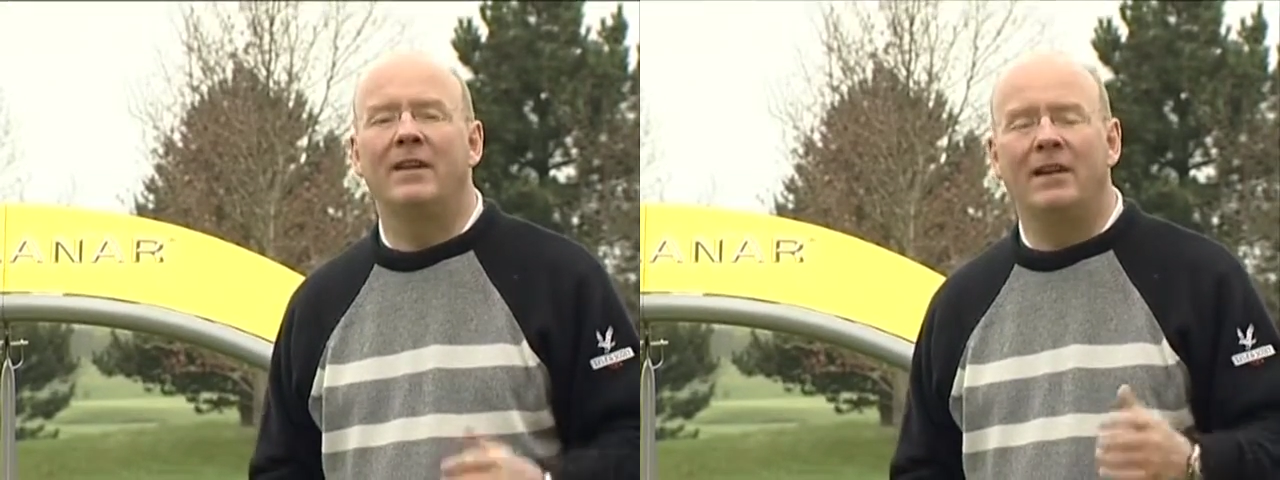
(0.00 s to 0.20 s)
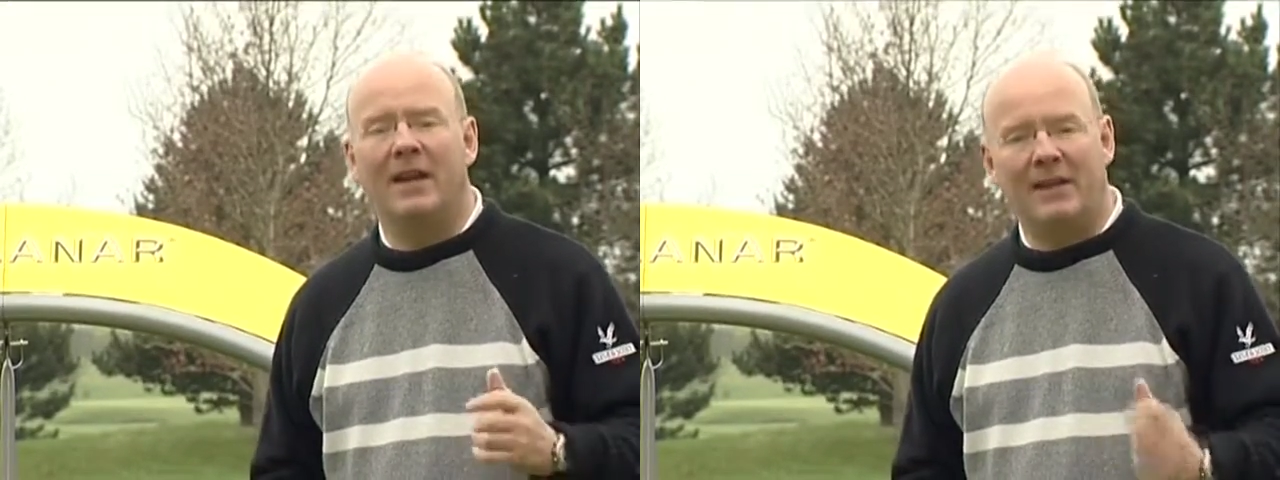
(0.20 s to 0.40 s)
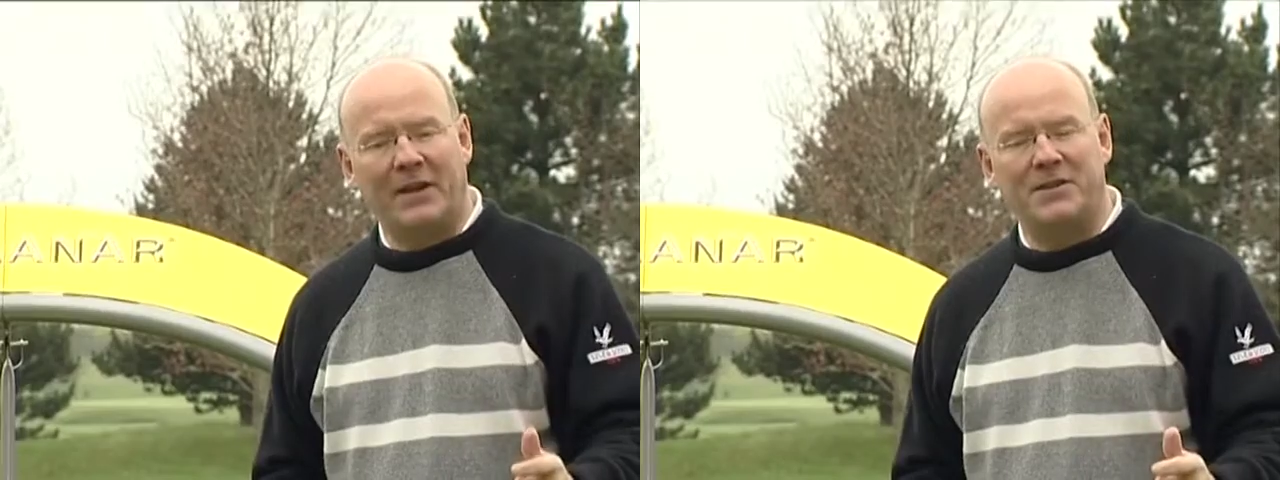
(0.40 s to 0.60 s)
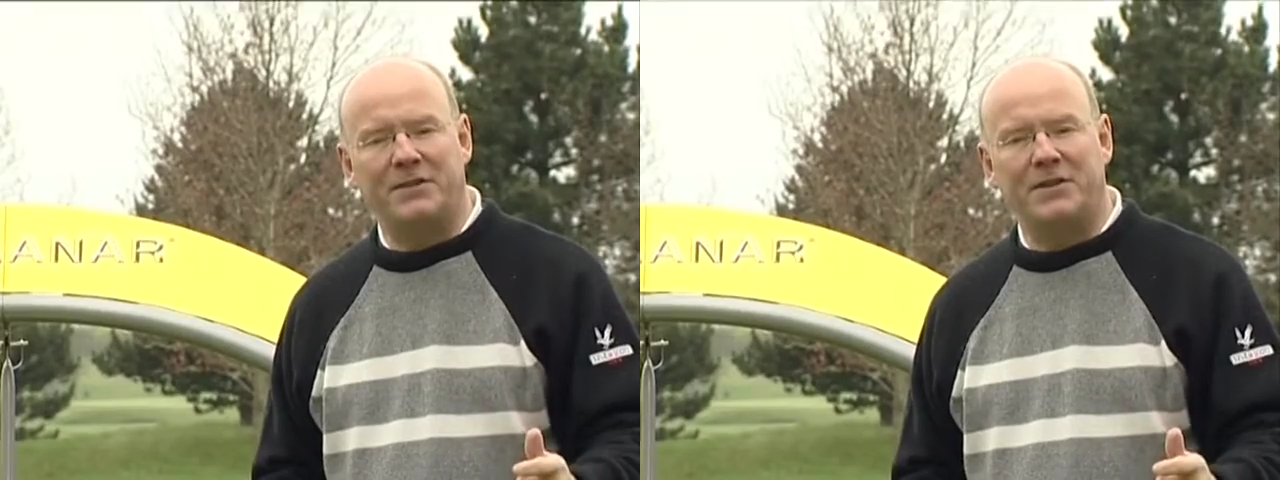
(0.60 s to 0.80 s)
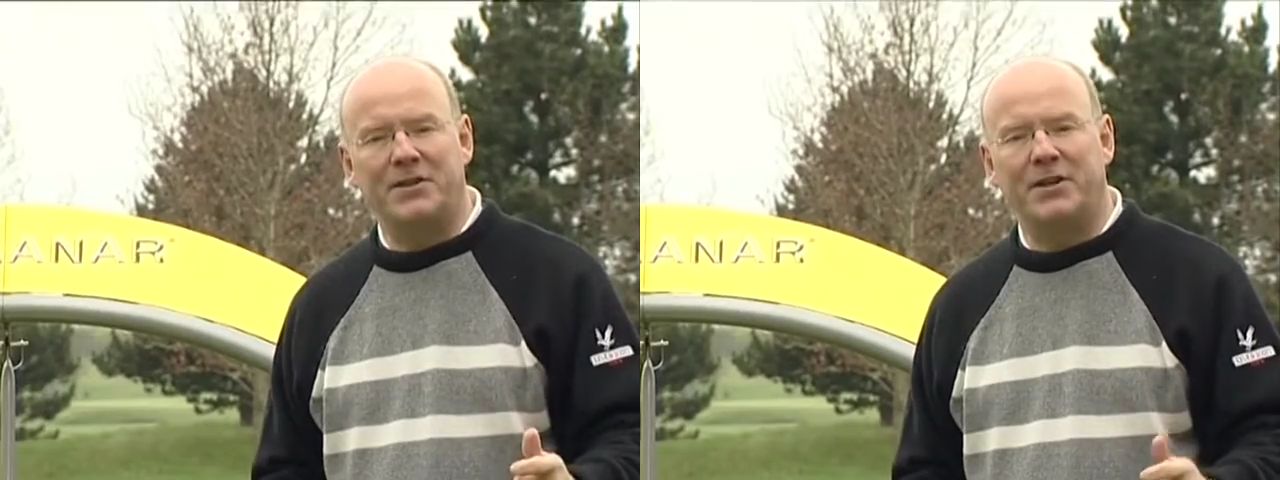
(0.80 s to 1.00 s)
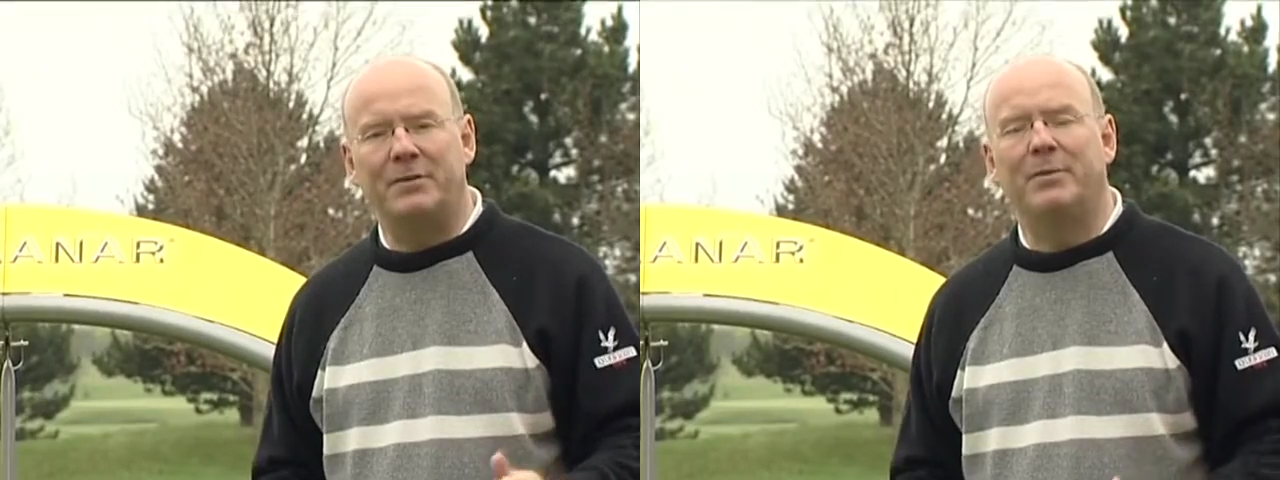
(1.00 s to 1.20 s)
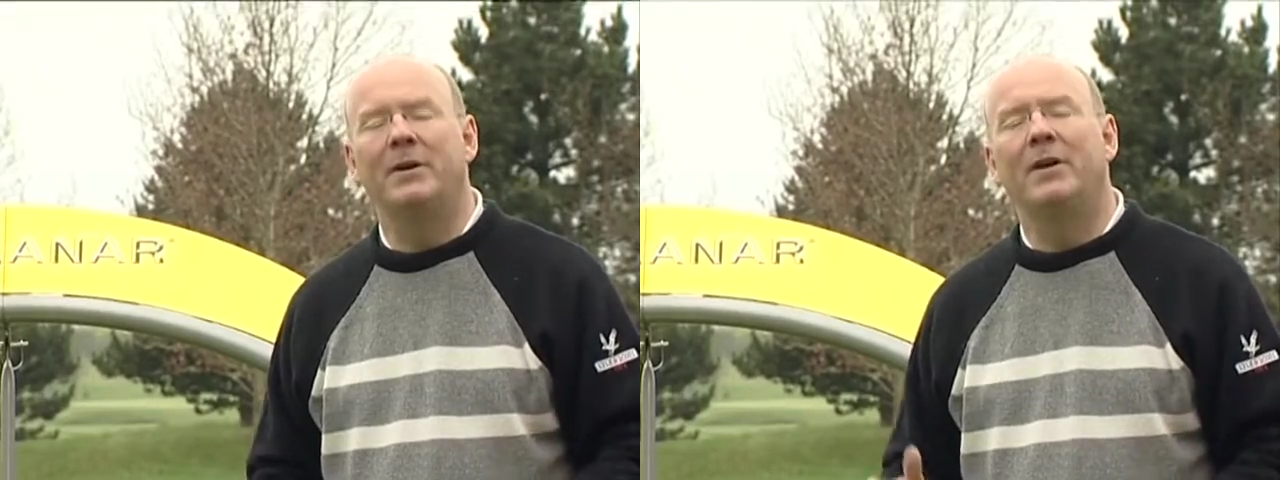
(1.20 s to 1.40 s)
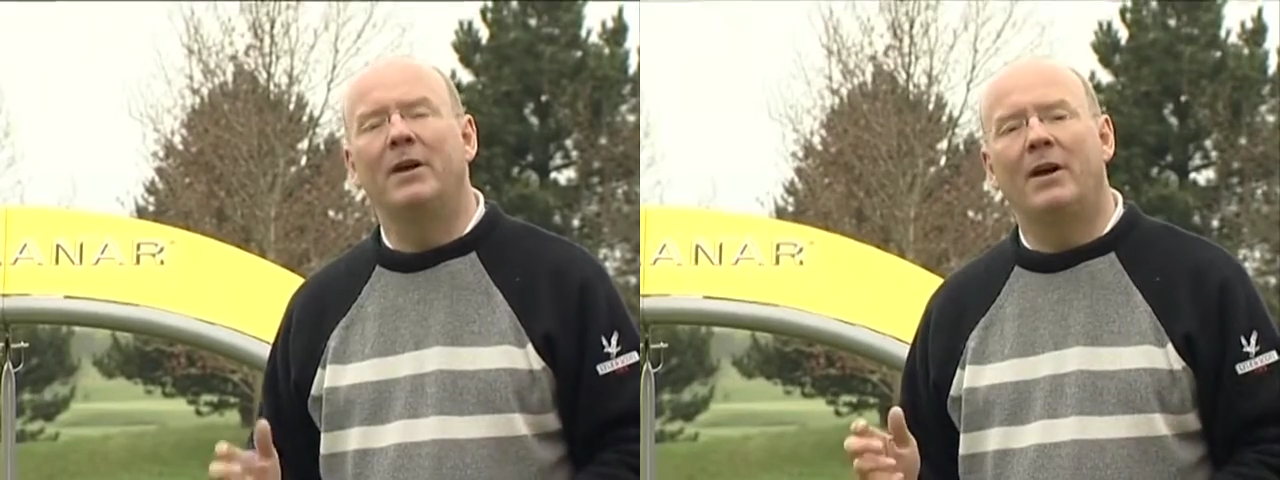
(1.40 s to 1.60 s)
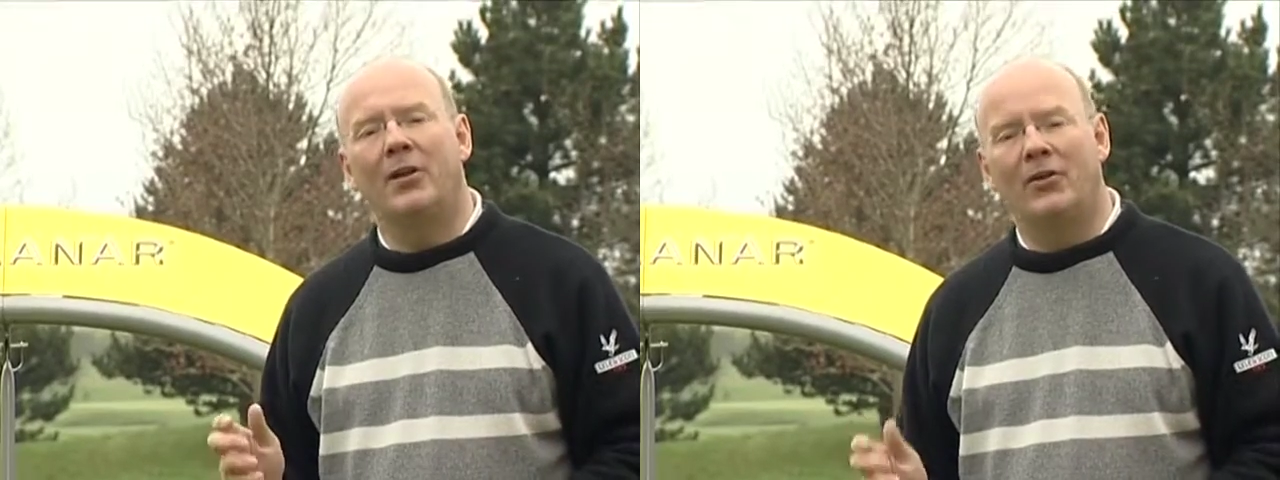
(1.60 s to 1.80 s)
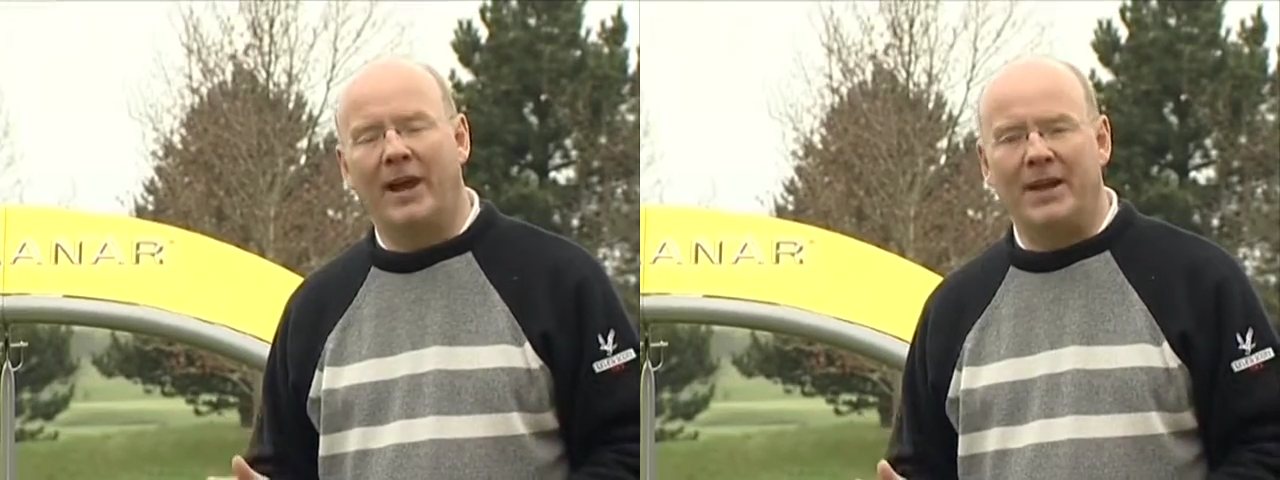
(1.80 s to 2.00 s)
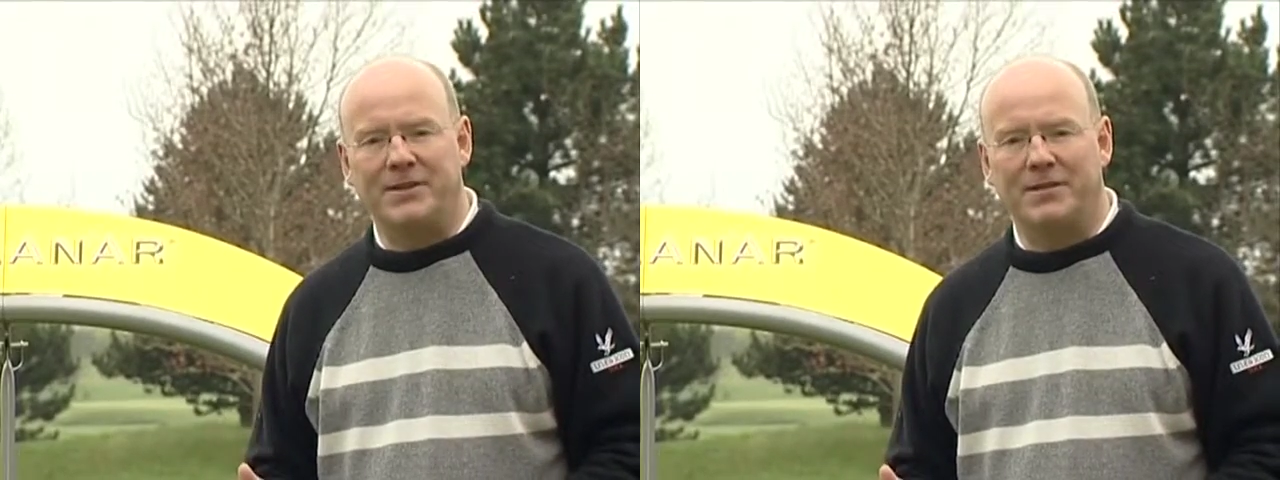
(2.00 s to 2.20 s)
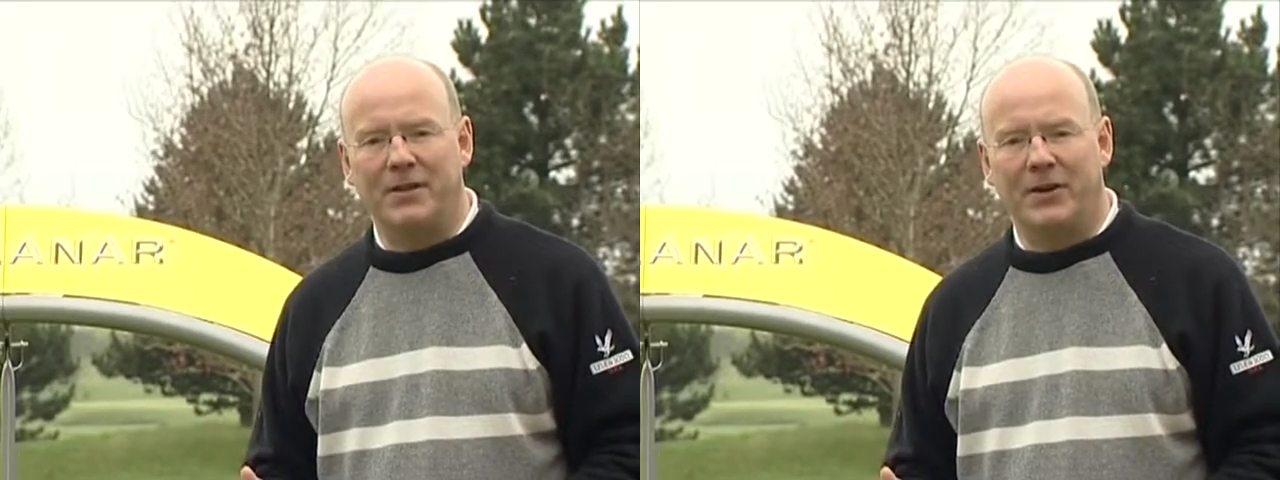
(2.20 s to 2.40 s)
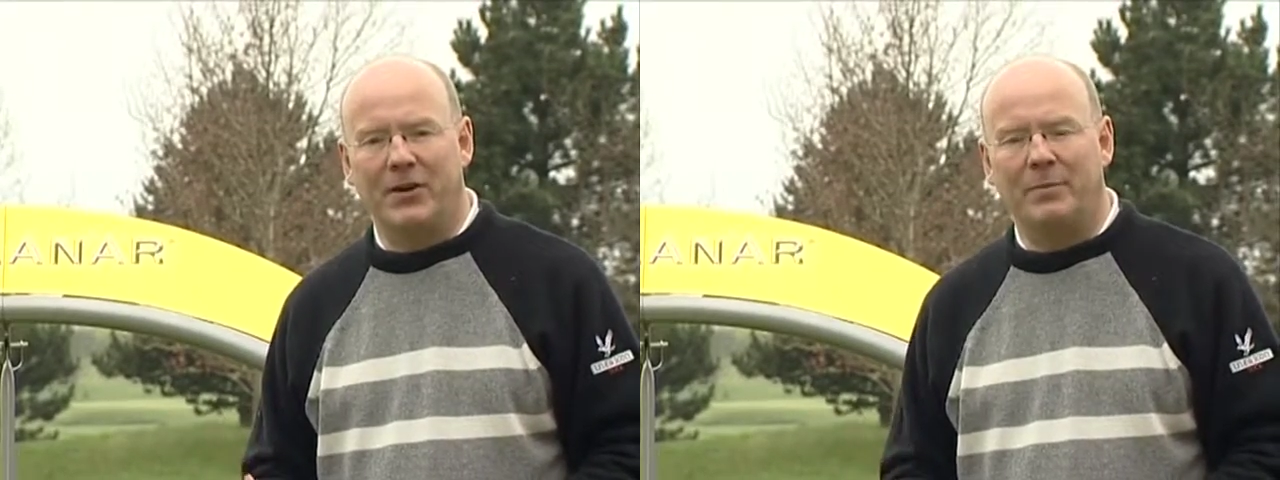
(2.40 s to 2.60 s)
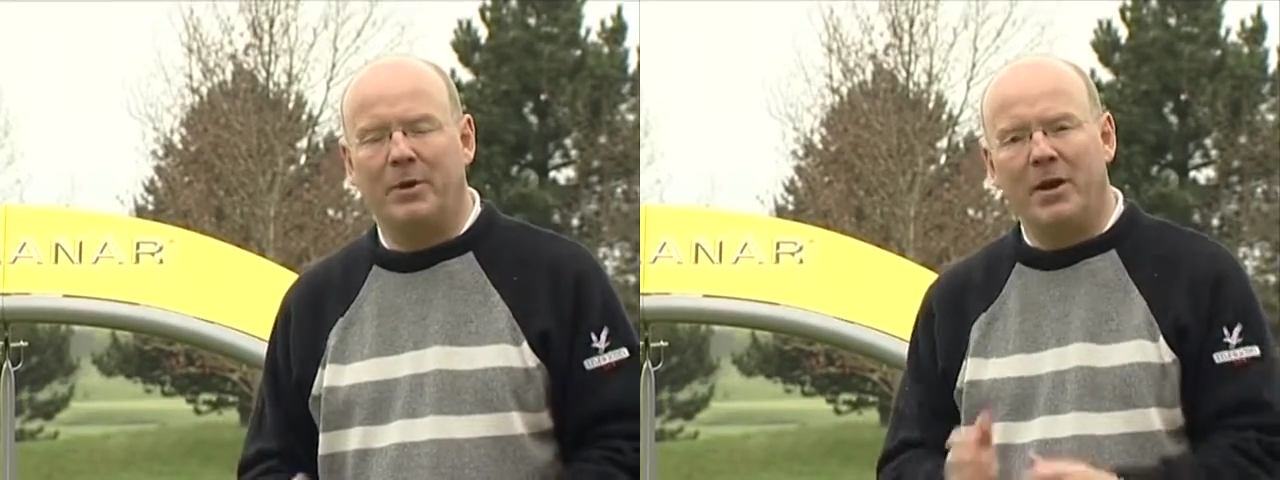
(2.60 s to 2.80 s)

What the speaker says: The left hand's a fist grip, and the right hand's a finger grip.